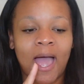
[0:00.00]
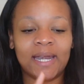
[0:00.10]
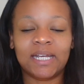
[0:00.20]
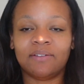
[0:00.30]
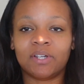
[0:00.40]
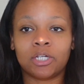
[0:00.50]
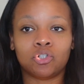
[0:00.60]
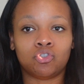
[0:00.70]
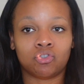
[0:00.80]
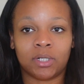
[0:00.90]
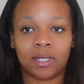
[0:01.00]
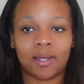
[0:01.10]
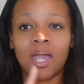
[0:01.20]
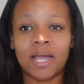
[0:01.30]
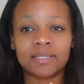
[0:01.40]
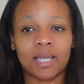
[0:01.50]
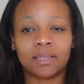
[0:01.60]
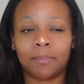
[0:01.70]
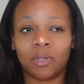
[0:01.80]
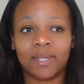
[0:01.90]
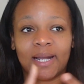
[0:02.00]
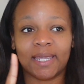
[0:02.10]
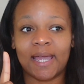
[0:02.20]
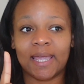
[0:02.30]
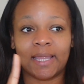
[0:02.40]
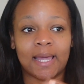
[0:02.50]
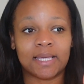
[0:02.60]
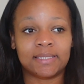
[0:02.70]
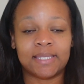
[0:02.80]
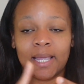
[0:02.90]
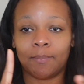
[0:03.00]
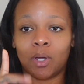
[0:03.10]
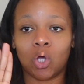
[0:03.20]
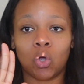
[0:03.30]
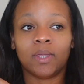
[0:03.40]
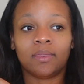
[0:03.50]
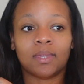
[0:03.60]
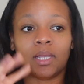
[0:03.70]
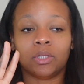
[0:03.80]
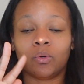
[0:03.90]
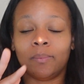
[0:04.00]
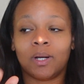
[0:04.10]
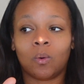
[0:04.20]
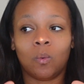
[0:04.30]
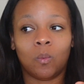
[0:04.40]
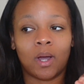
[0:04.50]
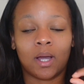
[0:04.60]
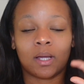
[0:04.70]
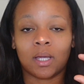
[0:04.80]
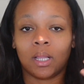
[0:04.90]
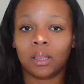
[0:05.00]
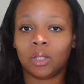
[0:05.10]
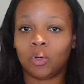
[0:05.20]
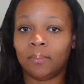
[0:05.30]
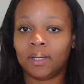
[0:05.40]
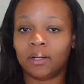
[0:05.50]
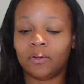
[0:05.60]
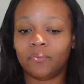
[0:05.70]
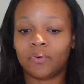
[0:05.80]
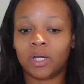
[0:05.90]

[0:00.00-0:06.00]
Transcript: I didn't even get a drink. I just got the bowl that I get. I get like a steak bowl with a little bit of guac, a little bit of